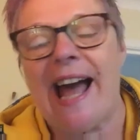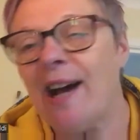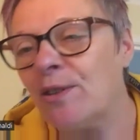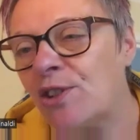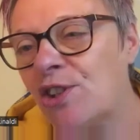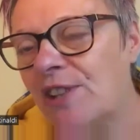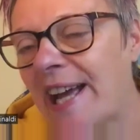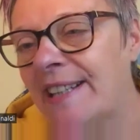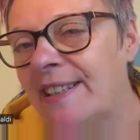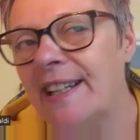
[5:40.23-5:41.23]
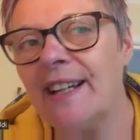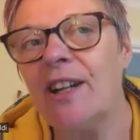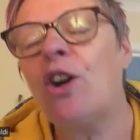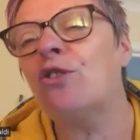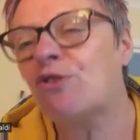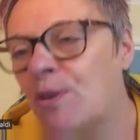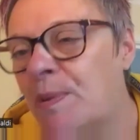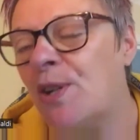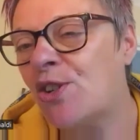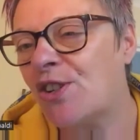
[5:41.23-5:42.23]
outstanding
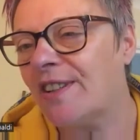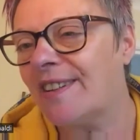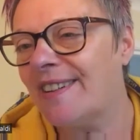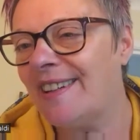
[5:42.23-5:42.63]
contribution